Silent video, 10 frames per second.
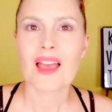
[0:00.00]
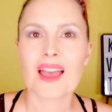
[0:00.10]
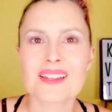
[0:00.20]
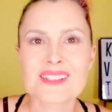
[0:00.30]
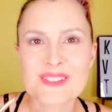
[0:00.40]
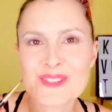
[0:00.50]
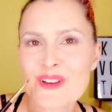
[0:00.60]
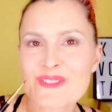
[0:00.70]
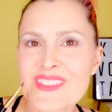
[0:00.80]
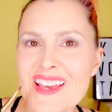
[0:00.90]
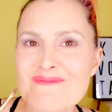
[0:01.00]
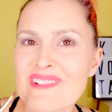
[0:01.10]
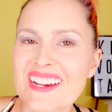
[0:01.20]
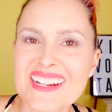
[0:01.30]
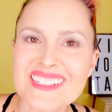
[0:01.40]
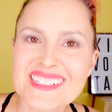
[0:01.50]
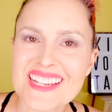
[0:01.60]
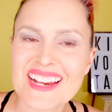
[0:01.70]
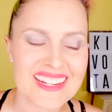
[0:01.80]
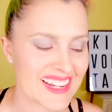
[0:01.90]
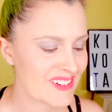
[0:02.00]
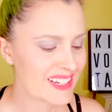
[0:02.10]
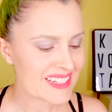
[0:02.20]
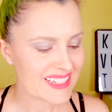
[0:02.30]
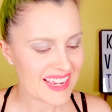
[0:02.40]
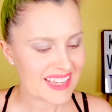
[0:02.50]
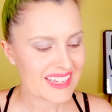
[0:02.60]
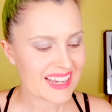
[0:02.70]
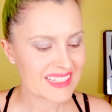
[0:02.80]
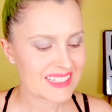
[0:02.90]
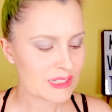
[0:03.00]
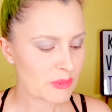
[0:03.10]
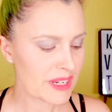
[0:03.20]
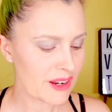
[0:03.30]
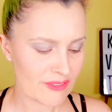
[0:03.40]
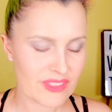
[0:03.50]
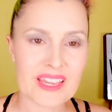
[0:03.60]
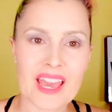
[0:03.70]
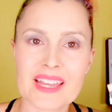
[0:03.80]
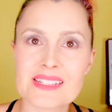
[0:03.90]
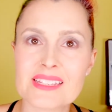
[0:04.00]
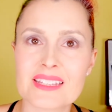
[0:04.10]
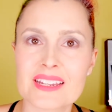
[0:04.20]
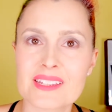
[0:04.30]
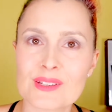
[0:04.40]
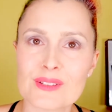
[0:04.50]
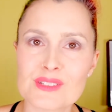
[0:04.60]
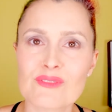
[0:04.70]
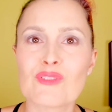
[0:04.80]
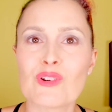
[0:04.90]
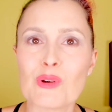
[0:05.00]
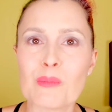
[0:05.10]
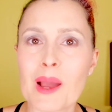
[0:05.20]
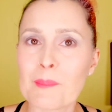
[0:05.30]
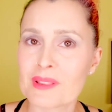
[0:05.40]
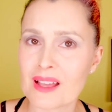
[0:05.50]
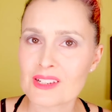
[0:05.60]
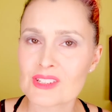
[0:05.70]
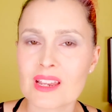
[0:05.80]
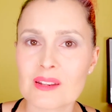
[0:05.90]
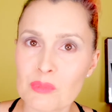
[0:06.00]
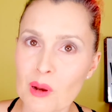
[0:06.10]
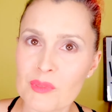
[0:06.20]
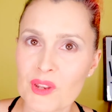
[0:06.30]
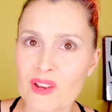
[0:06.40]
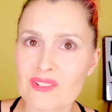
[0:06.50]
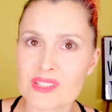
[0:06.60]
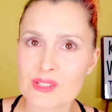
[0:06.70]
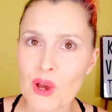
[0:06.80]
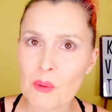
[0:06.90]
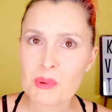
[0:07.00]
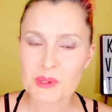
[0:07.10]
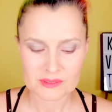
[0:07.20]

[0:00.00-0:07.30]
And to soften that bright color down, I'm gonna take a little bit of the candy that I use for my blush and pop that over the top.